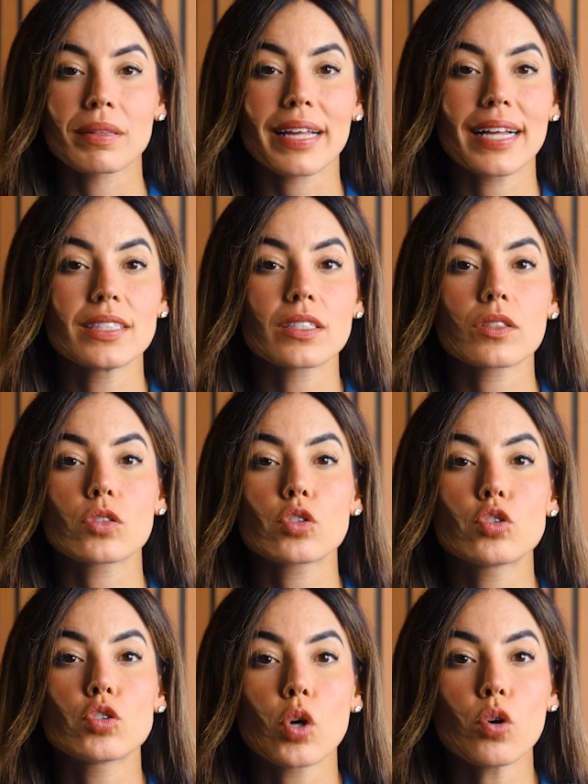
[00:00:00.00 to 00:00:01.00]
plans
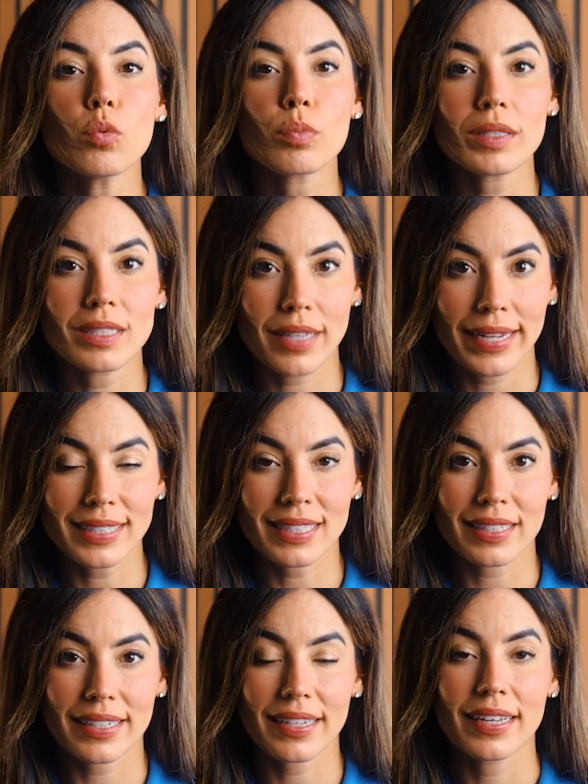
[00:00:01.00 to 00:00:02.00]
so
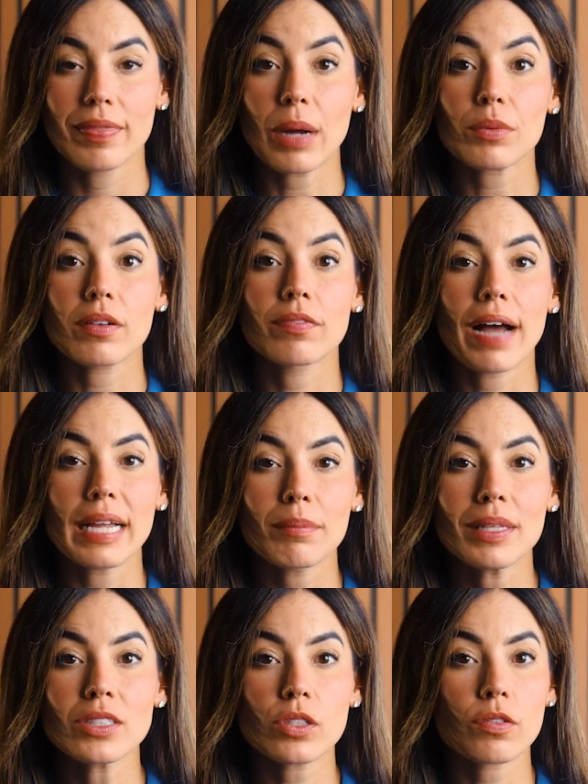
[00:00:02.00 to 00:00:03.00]
precisely that
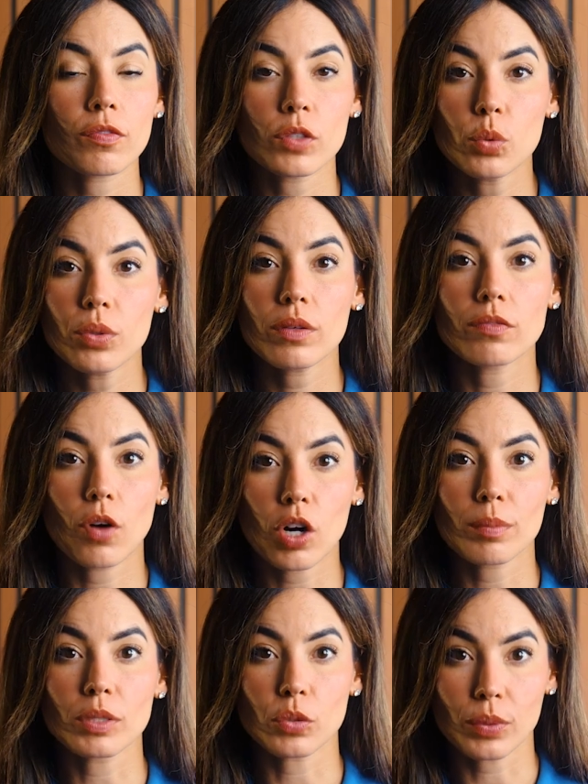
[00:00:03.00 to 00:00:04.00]
refinements are few and far
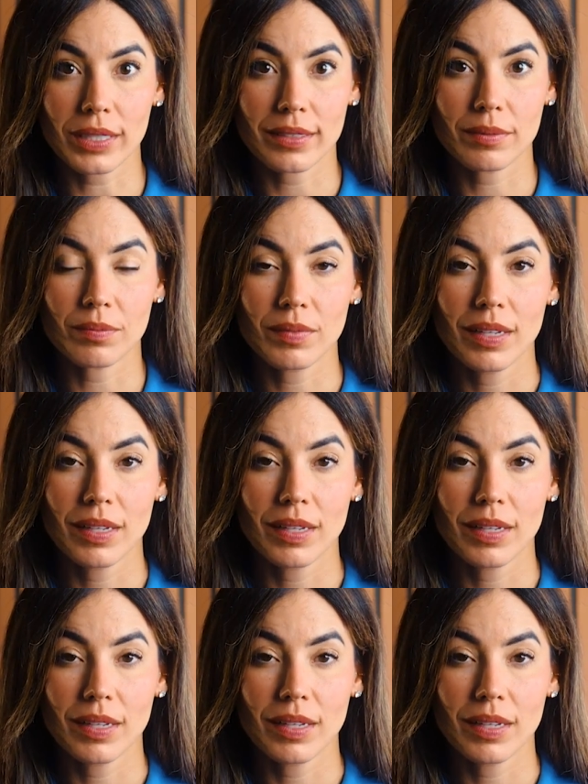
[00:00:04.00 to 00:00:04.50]
between.